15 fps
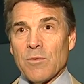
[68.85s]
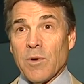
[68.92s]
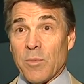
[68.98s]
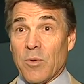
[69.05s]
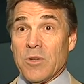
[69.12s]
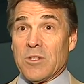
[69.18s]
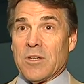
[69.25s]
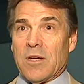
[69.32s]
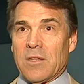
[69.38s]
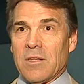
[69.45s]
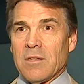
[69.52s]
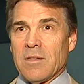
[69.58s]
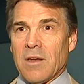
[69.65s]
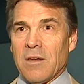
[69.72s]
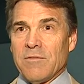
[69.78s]
We
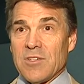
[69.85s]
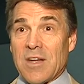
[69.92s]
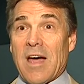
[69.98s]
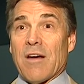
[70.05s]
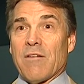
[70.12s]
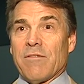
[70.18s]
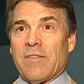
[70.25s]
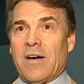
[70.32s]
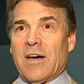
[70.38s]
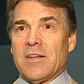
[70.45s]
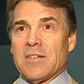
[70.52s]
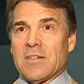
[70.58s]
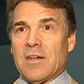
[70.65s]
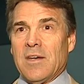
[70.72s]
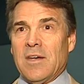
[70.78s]
appreciate that they've
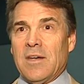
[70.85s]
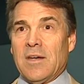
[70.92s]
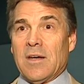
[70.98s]
sacrificed,